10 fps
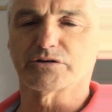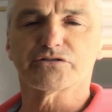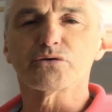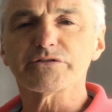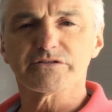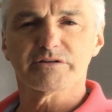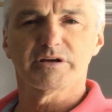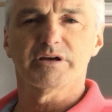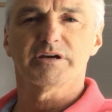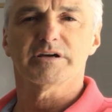ressources
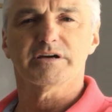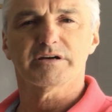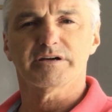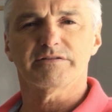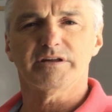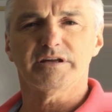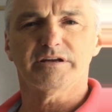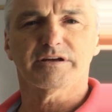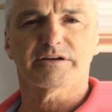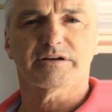in
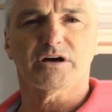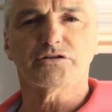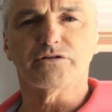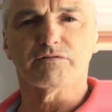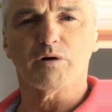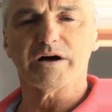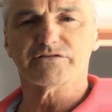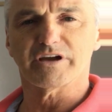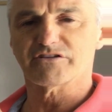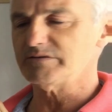the devoir
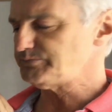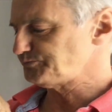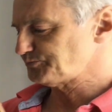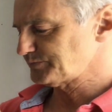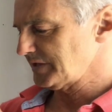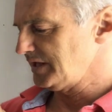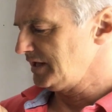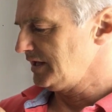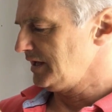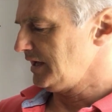section.
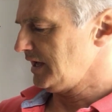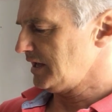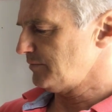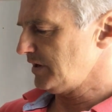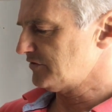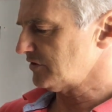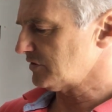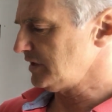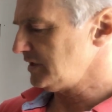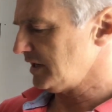And
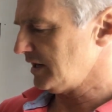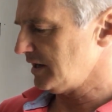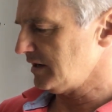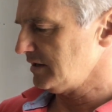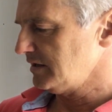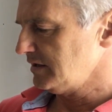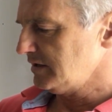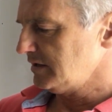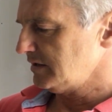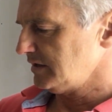basically,
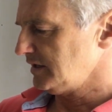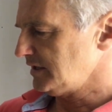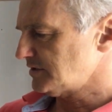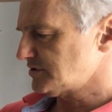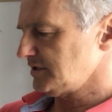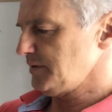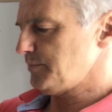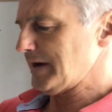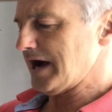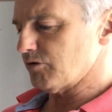it's a
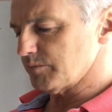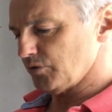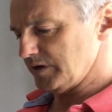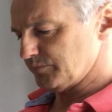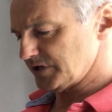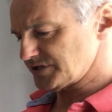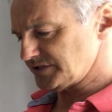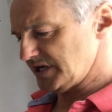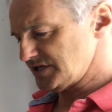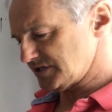PowerPoint
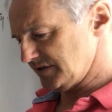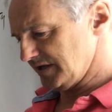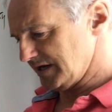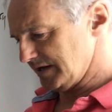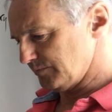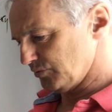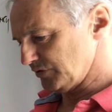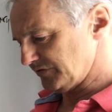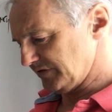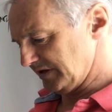presentation that I
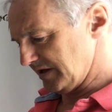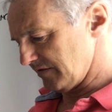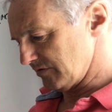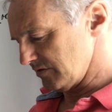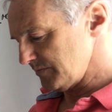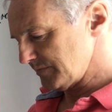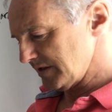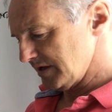put together,